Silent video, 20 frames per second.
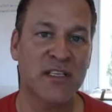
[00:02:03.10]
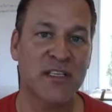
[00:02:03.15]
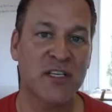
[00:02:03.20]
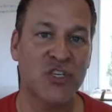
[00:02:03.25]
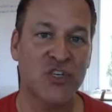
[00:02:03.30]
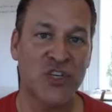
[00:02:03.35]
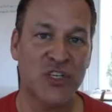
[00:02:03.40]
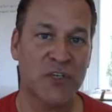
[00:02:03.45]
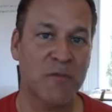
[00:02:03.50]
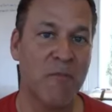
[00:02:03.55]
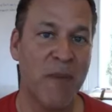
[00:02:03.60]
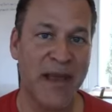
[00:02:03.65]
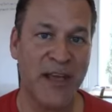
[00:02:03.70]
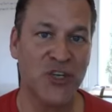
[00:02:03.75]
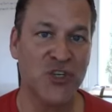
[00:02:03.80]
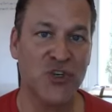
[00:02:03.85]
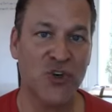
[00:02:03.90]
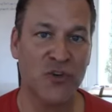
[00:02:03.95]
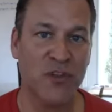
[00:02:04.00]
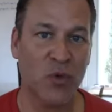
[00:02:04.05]
is to just
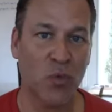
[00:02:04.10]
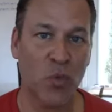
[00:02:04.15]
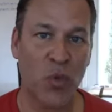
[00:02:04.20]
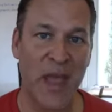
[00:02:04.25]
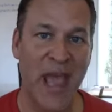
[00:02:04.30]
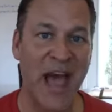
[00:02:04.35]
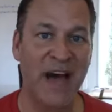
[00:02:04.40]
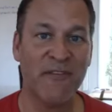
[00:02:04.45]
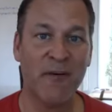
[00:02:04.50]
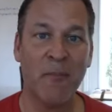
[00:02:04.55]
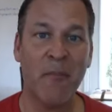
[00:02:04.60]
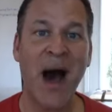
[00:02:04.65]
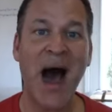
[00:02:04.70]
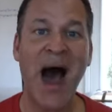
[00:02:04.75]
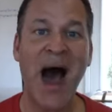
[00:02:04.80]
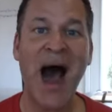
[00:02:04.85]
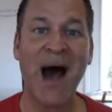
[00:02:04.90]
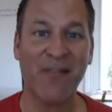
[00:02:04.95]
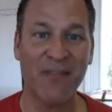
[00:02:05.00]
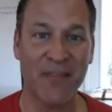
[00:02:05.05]
make sure that we have a
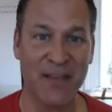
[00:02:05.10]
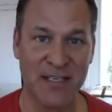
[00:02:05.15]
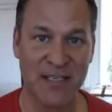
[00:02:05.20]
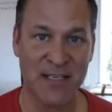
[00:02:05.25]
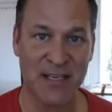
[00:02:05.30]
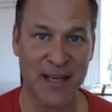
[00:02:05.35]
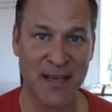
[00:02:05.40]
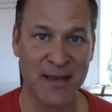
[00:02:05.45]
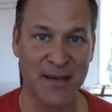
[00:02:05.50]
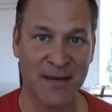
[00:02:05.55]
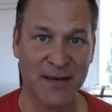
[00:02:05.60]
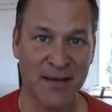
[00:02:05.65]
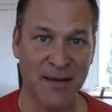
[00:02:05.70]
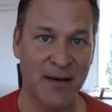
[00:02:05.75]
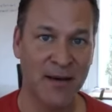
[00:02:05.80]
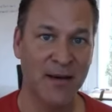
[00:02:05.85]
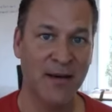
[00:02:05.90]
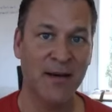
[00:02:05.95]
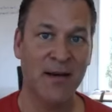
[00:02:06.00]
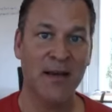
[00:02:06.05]
policy
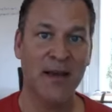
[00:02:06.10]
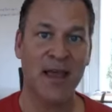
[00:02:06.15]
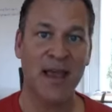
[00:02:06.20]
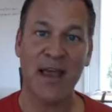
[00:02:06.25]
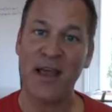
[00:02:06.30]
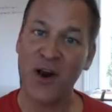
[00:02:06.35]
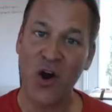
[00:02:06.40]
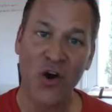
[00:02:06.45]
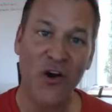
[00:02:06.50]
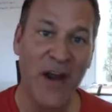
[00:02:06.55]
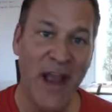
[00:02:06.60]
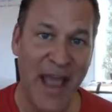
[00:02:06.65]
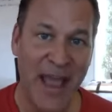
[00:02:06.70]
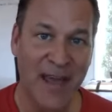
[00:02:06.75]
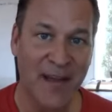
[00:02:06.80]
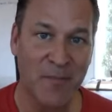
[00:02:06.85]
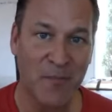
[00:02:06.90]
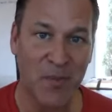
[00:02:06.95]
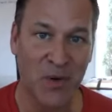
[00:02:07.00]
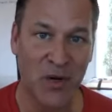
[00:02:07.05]
in our
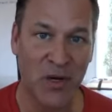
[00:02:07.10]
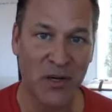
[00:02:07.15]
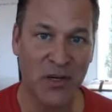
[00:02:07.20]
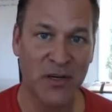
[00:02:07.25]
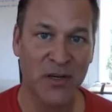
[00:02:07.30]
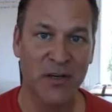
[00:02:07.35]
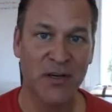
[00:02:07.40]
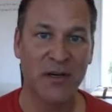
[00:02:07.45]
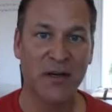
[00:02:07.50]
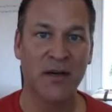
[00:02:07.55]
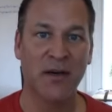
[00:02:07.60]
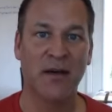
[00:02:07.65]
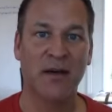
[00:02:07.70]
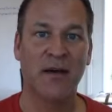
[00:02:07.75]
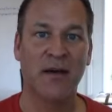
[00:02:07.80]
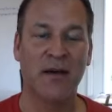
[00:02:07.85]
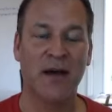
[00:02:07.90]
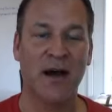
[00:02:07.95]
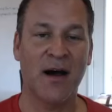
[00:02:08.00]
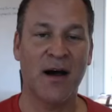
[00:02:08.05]
handbook
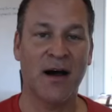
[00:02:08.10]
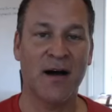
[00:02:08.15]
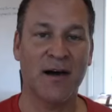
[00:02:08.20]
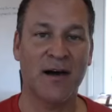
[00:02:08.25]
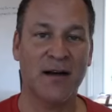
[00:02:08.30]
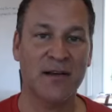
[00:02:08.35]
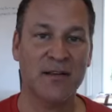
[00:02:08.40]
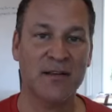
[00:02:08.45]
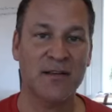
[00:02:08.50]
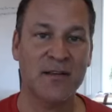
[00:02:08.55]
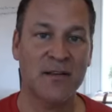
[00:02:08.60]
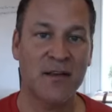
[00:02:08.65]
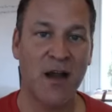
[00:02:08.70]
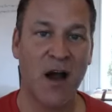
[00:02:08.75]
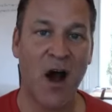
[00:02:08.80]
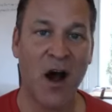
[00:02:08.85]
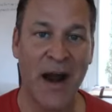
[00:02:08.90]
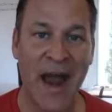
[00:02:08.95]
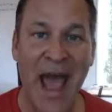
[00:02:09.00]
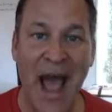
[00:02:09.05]
on
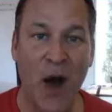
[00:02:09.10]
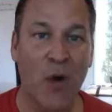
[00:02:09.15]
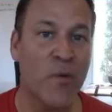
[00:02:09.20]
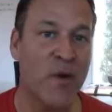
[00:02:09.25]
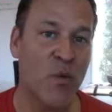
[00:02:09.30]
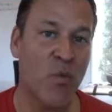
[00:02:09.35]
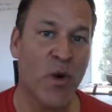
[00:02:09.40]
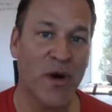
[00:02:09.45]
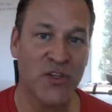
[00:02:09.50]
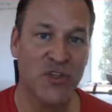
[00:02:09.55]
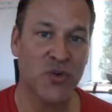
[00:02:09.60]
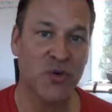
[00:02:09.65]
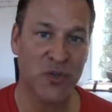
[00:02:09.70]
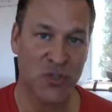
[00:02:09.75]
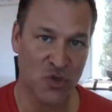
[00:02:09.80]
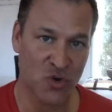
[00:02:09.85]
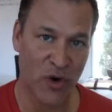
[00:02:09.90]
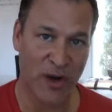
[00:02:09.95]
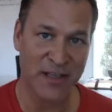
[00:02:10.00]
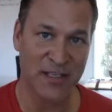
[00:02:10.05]
how we want
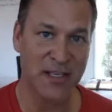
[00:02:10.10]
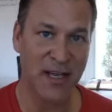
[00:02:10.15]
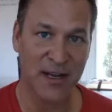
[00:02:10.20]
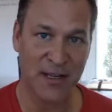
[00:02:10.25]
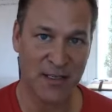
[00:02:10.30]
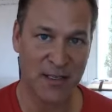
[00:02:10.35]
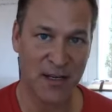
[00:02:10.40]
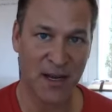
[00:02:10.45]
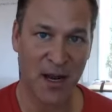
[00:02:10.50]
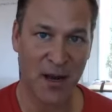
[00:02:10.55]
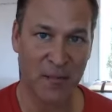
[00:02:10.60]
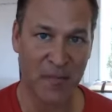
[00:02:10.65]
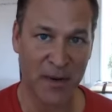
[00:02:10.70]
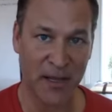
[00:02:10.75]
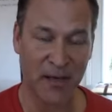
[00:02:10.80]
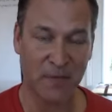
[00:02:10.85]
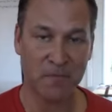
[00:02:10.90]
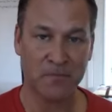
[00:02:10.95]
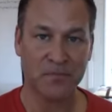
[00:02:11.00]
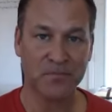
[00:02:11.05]
to address that as a
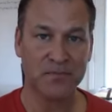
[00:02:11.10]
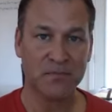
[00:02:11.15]
company.